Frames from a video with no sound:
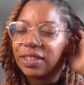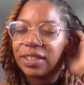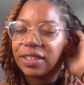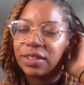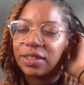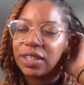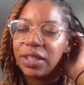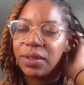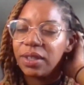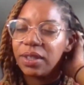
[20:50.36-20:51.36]

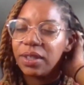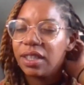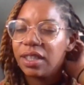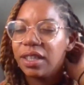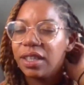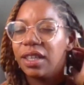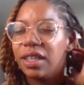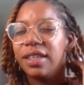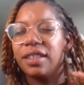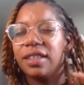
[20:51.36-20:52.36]
So
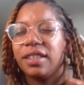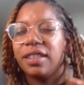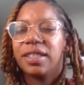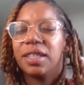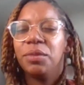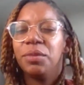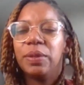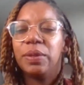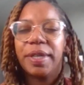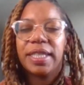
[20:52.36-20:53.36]
does it move
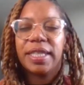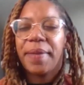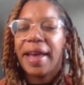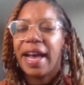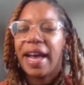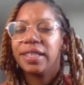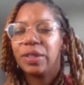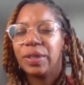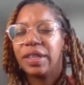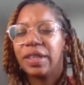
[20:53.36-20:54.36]
towards the past or
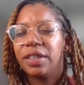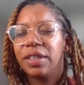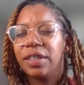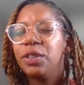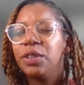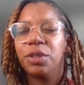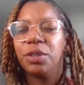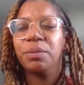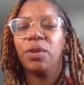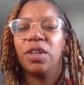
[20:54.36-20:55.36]
the future
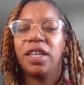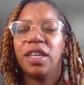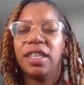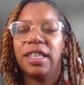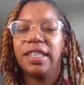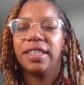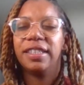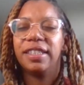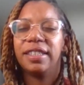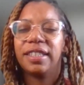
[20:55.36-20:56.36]
more?
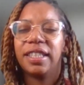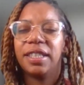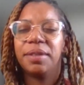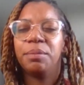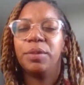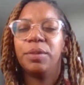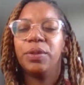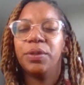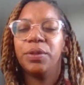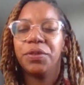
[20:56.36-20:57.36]
Does it move
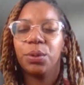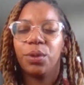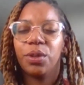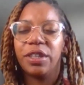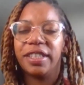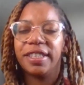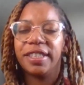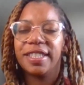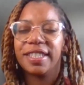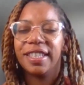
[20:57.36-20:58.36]
towards
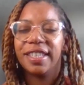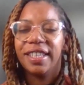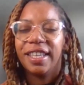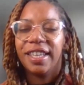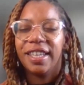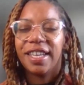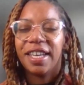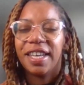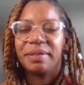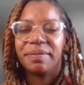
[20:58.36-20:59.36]

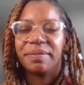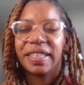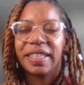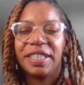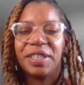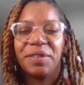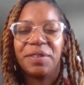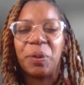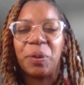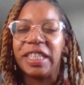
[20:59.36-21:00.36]
kind of how
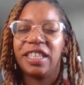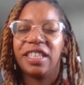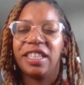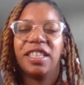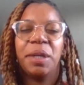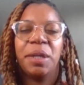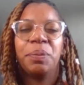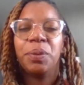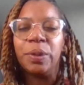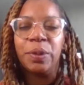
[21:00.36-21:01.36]
we can
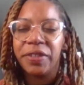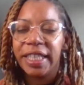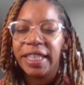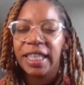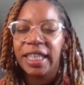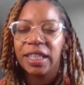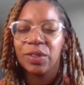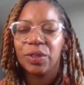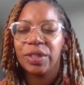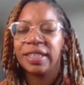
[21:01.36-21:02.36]
improve things, or
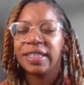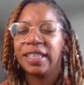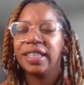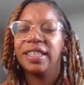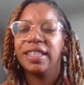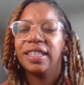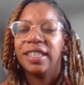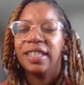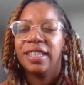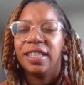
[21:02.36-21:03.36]
does it
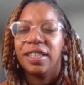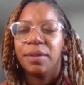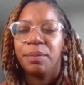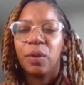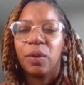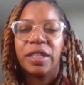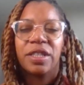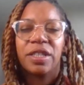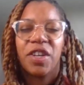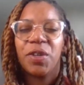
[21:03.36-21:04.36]
more
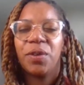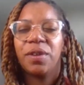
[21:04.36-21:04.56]
so